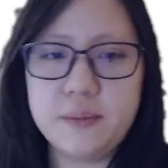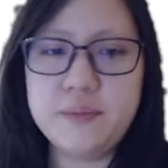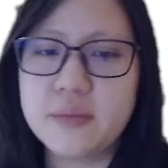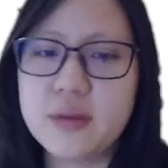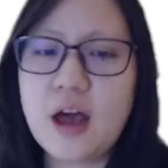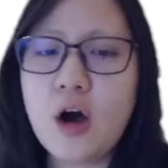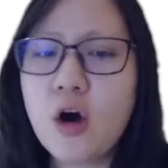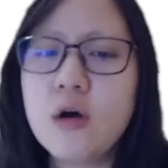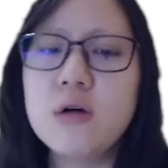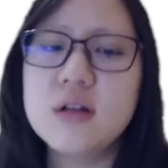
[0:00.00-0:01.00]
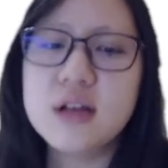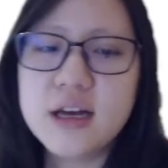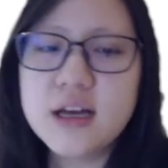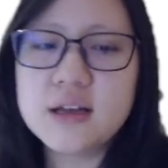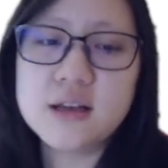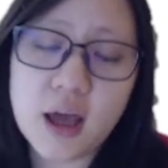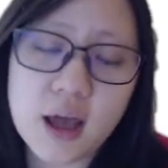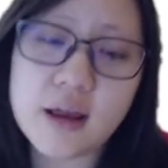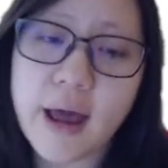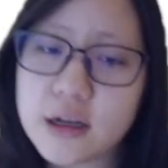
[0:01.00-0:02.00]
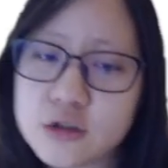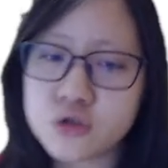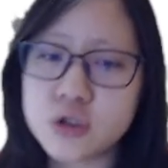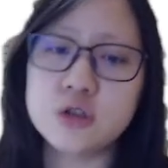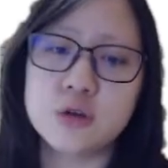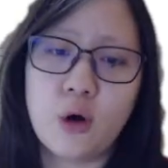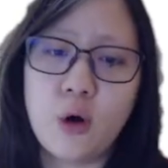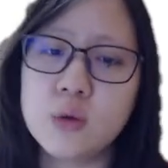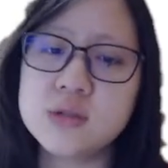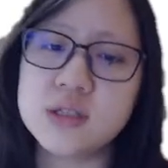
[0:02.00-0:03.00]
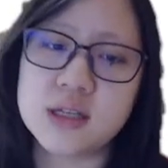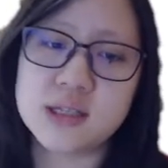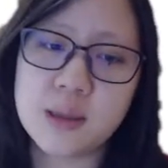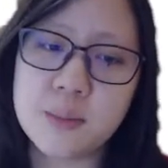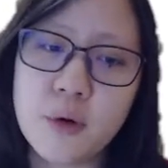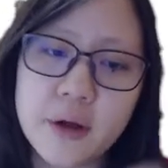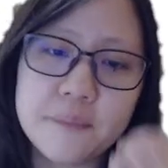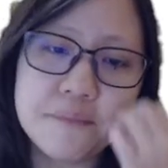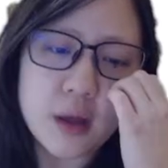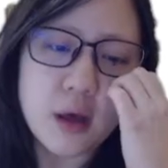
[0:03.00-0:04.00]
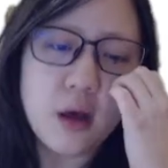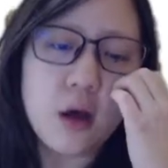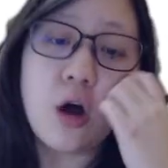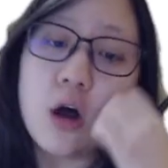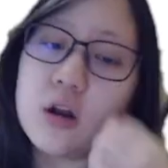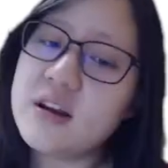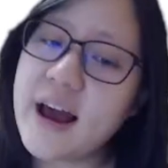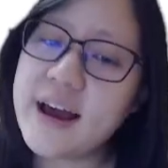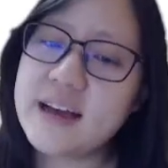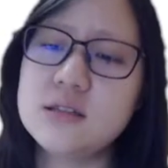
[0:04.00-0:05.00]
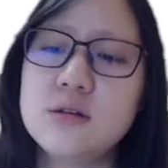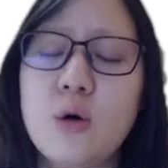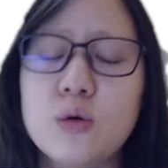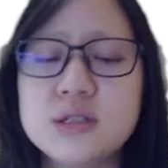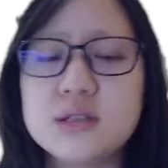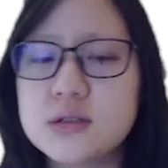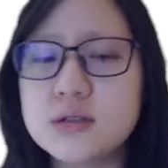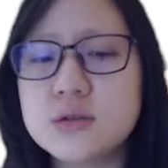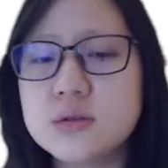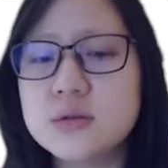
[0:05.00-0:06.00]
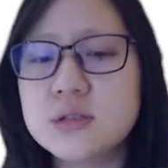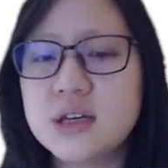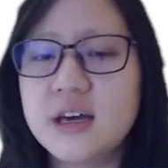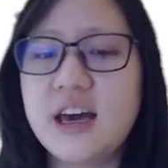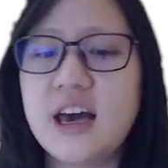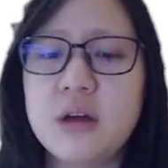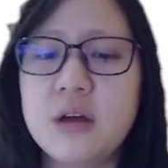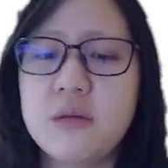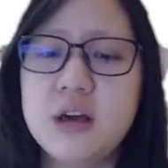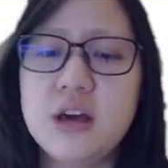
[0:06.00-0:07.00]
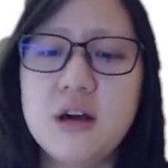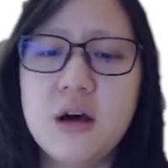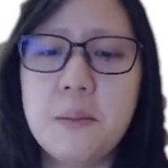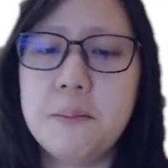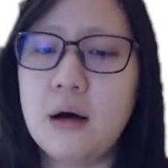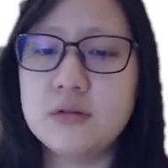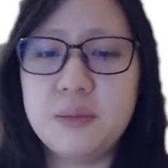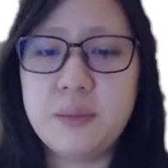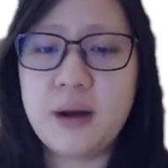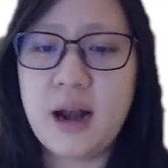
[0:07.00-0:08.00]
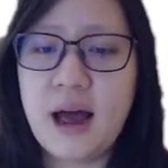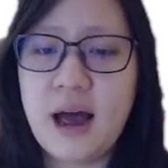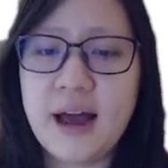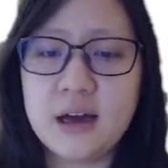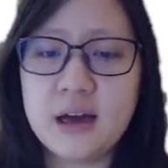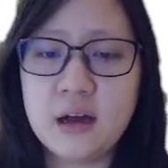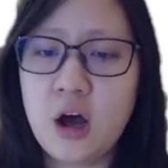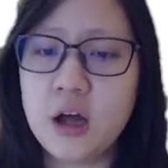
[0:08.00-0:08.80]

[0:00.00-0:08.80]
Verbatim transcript: they all gain entry to the host at some point, colonize host tissues, and maybe multiply a lot.